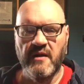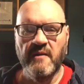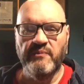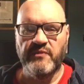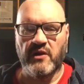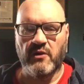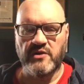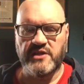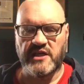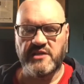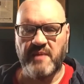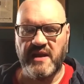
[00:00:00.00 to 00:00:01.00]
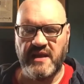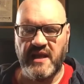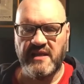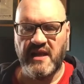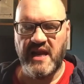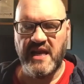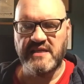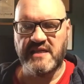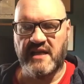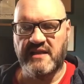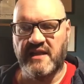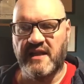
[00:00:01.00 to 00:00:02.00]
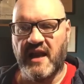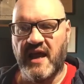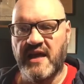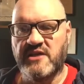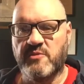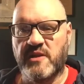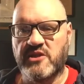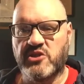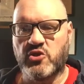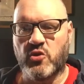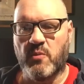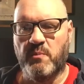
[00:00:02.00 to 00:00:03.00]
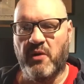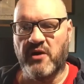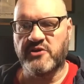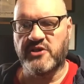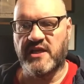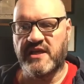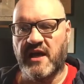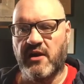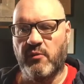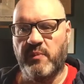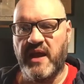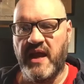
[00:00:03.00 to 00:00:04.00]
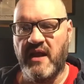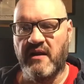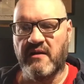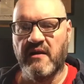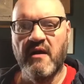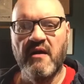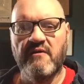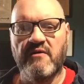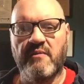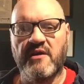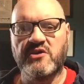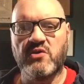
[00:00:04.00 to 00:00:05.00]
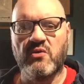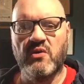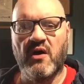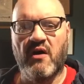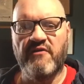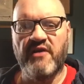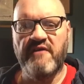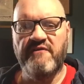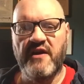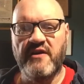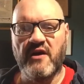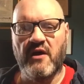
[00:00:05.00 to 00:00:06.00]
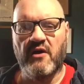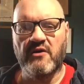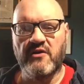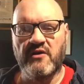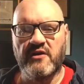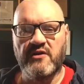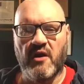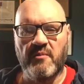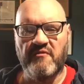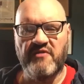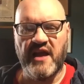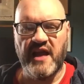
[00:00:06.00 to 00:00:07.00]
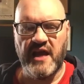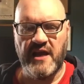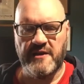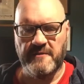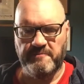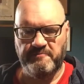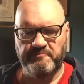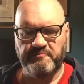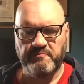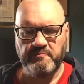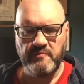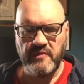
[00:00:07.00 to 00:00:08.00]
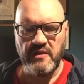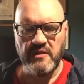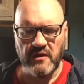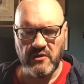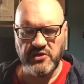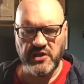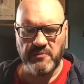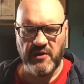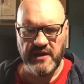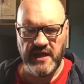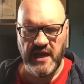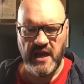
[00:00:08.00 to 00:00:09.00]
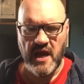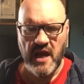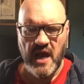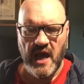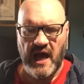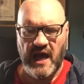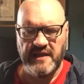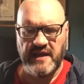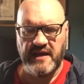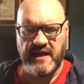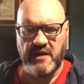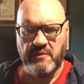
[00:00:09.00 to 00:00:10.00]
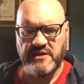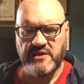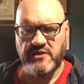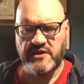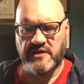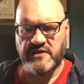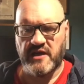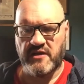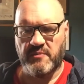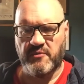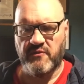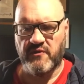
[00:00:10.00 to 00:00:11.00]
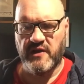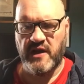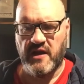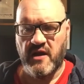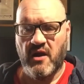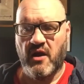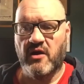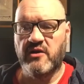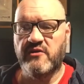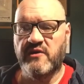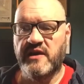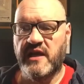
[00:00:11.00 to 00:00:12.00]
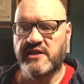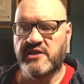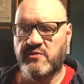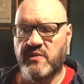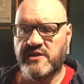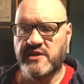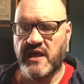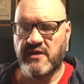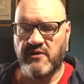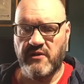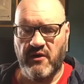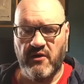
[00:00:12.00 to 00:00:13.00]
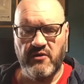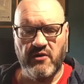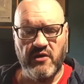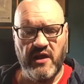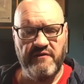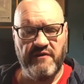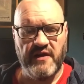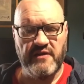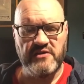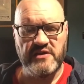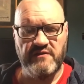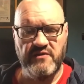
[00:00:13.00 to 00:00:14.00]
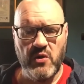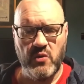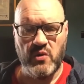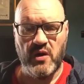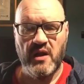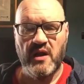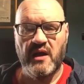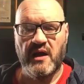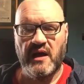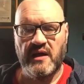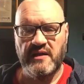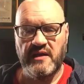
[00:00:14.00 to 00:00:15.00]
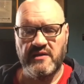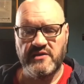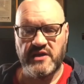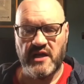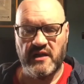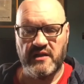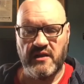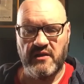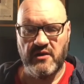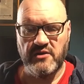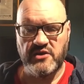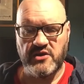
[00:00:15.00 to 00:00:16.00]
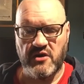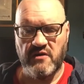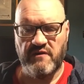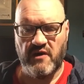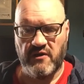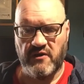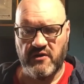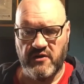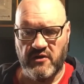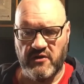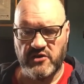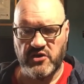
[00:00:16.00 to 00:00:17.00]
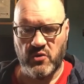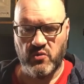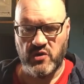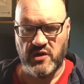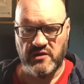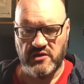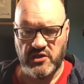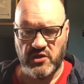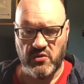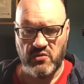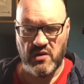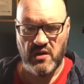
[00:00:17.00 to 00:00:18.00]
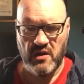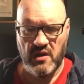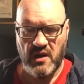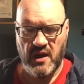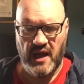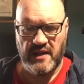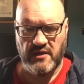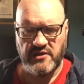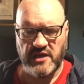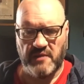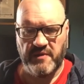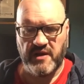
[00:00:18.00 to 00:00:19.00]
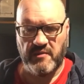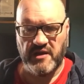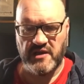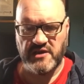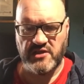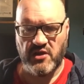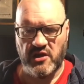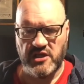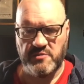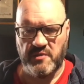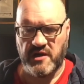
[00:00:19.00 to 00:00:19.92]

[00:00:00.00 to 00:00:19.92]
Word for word: The Lord shall smite thee in the knees and in the legs with a sore botch that cannot be healed, from the sole of thy feet unto the top of thy head. The Lord shall bring thee, and thy king which thou shalt set up over thee, unto a nation which neither thou nor thy fathers have known, and there shalt thou serve other gods wood and stone. And thou shalt become an astonishment, a